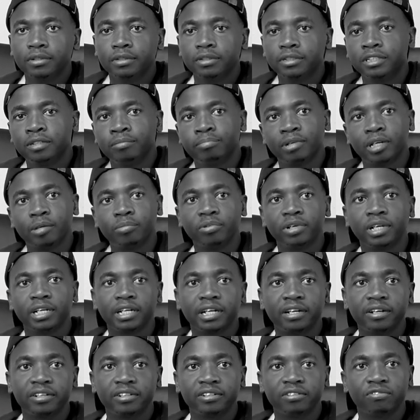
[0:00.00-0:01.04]
Zimbabwean
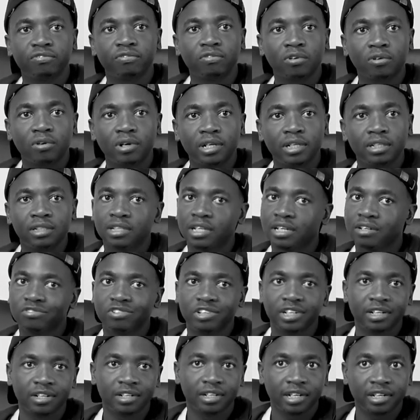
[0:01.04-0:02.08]
narrative forward,
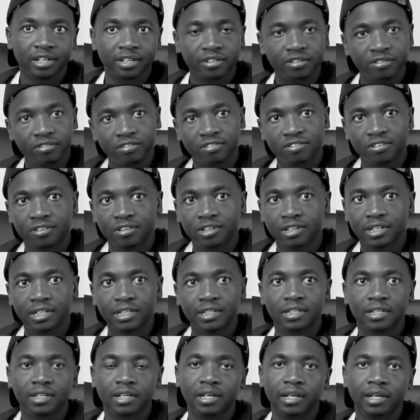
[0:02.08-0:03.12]
African narrative
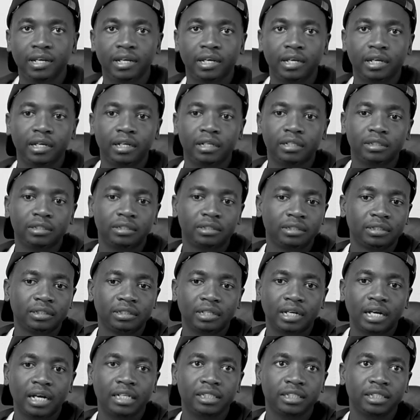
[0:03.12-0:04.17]
forward, and
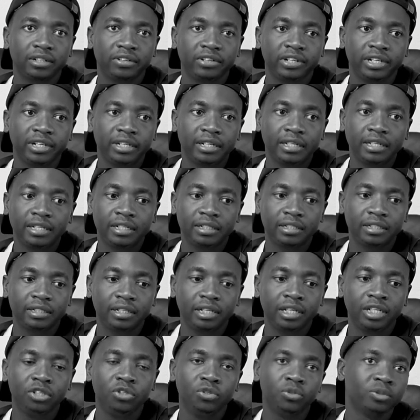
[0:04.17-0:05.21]
ushering in
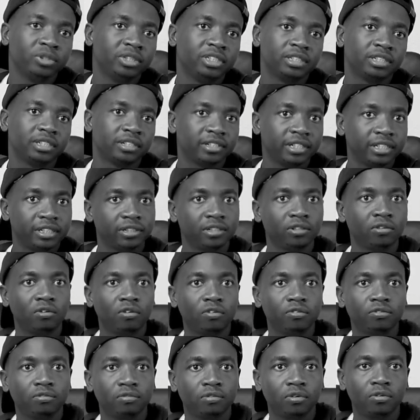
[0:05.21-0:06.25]
a new generation
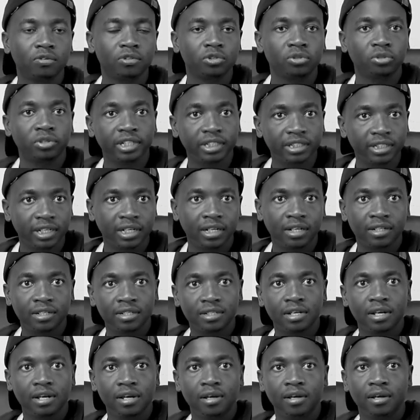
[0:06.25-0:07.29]
of storytellers.
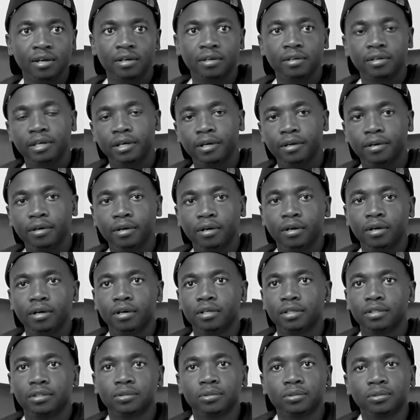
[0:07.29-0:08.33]

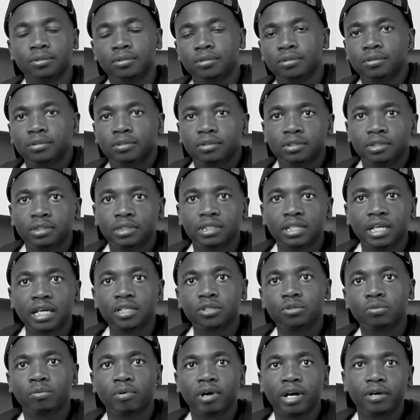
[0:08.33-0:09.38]
So
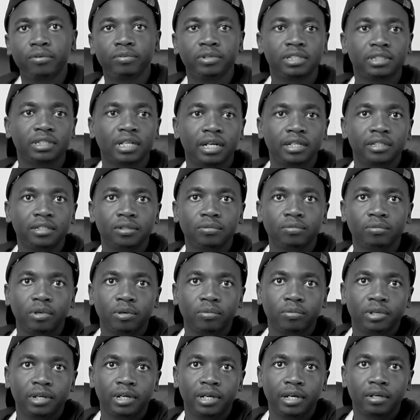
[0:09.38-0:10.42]
that's why we started, where
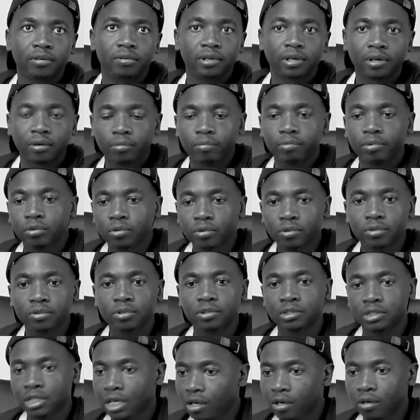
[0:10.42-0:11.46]
we're like, okay, we
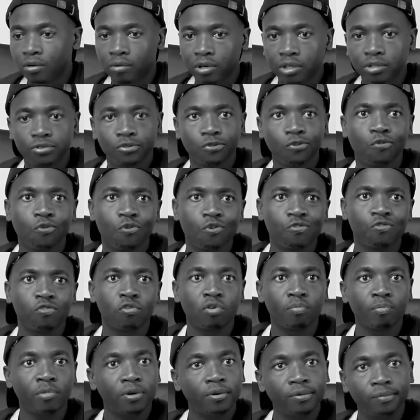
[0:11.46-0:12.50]
also now want to go
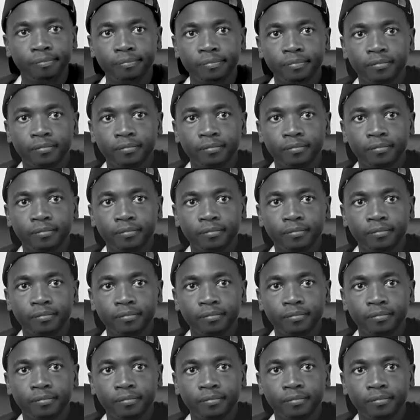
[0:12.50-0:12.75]
formal,